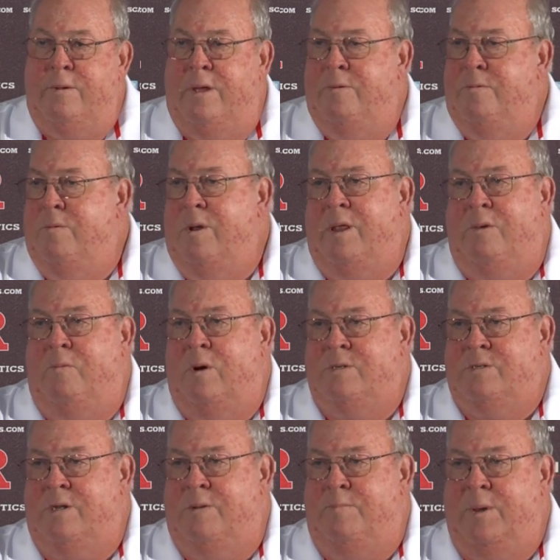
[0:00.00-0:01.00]
It really
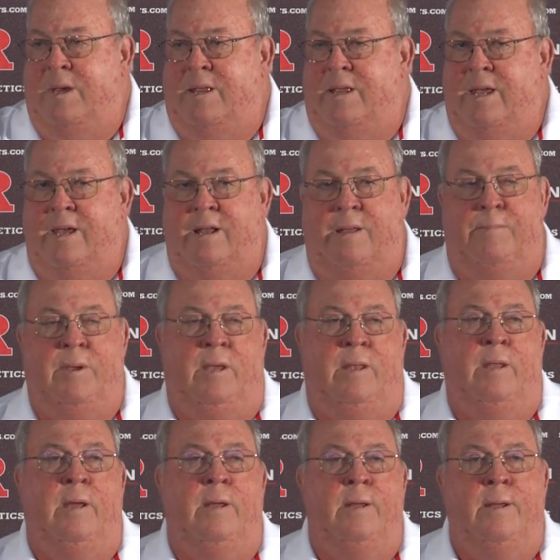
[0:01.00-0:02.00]
wasn't a big deal. I
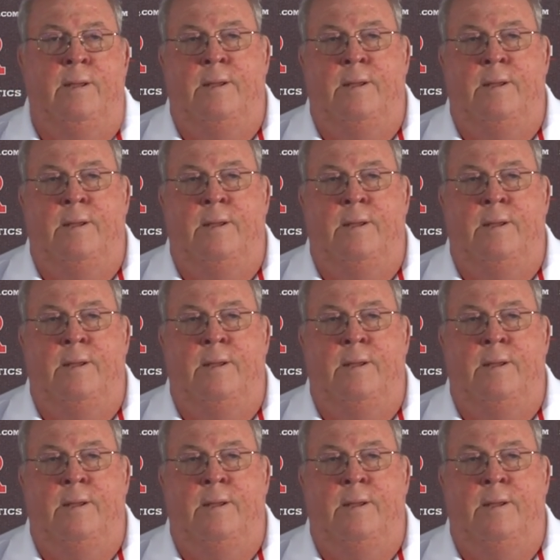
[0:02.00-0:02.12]
mean,